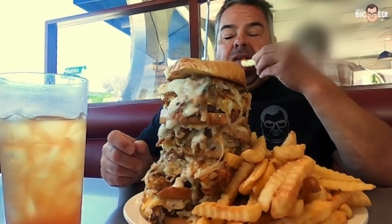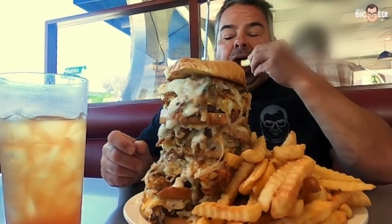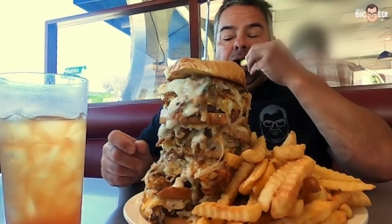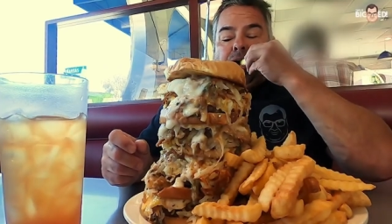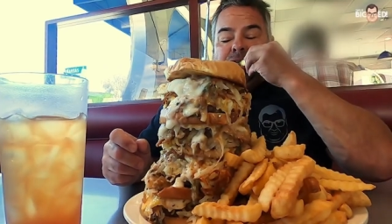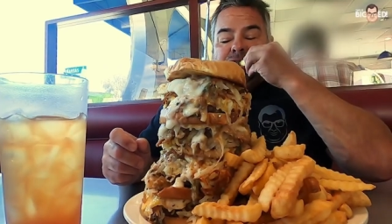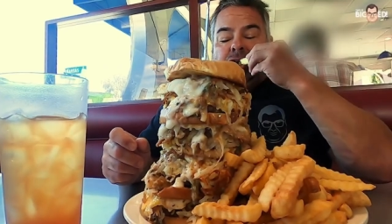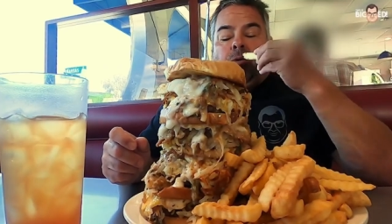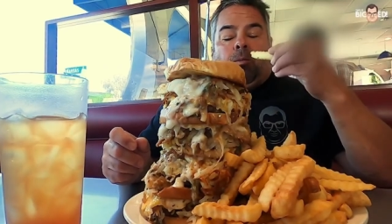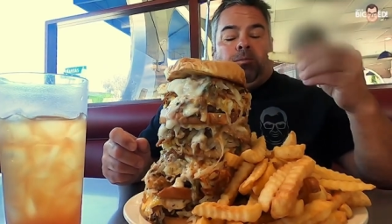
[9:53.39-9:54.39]
So
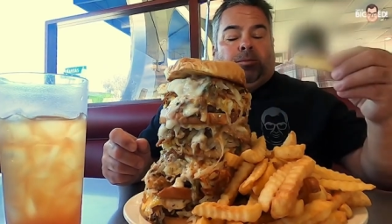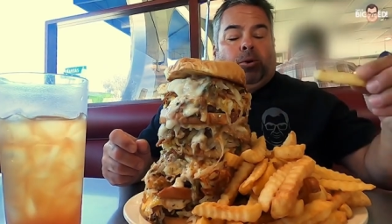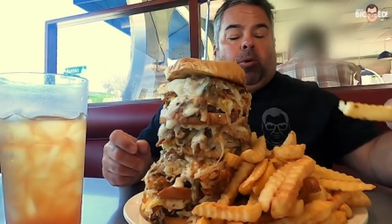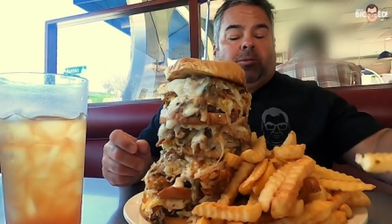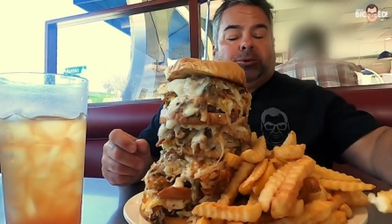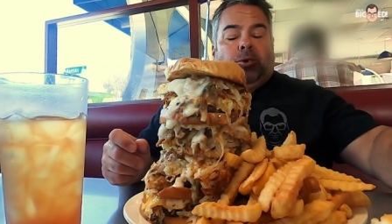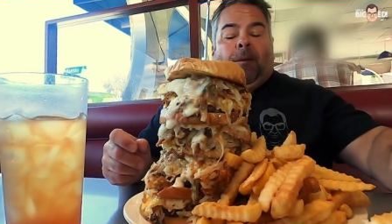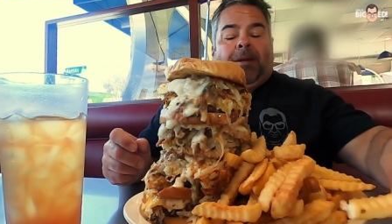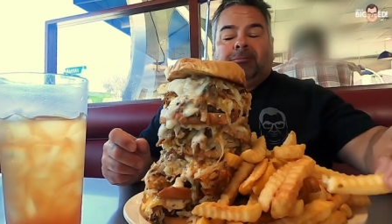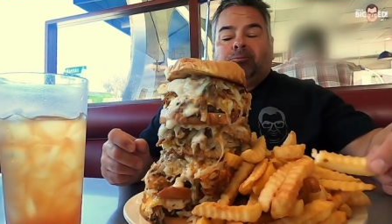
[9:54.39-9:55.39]
uh, pretty much when you
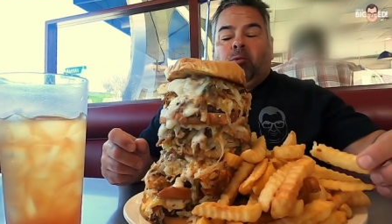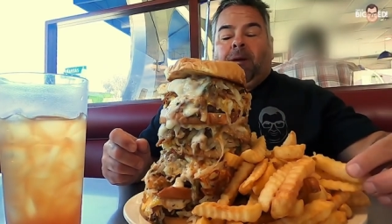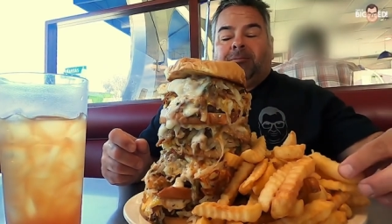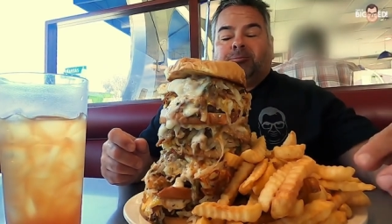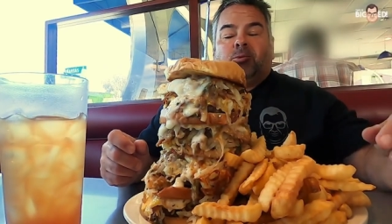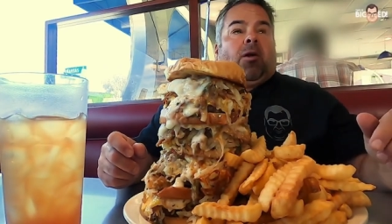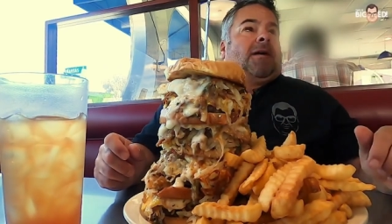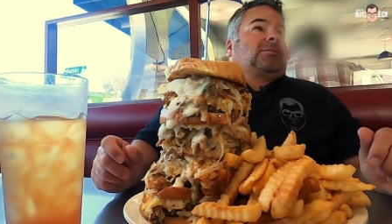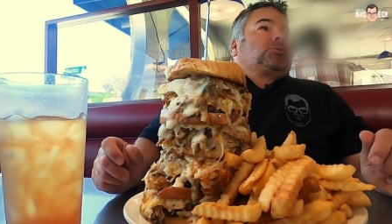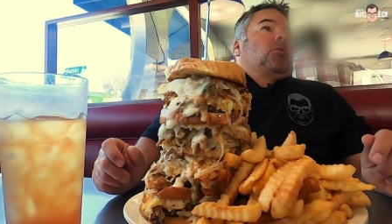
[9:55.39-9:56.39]
take your first bite,
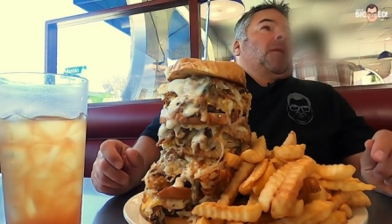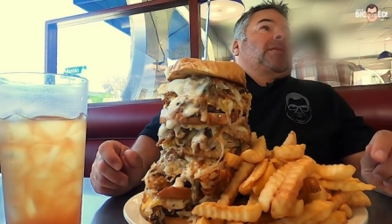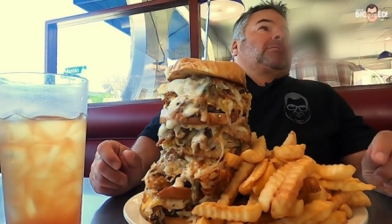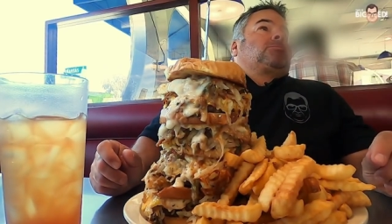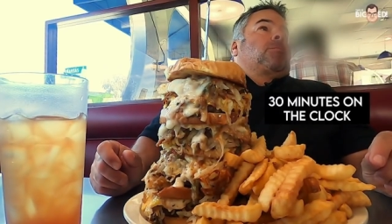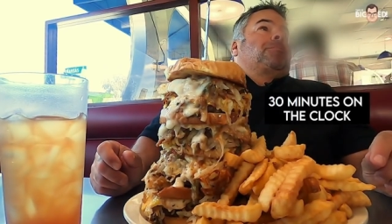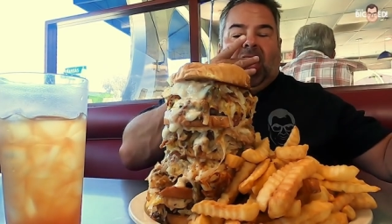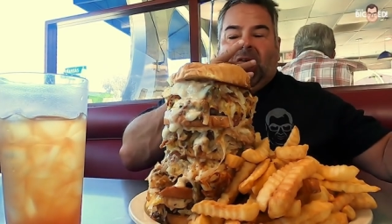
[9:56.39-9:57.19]
I'll start the timer.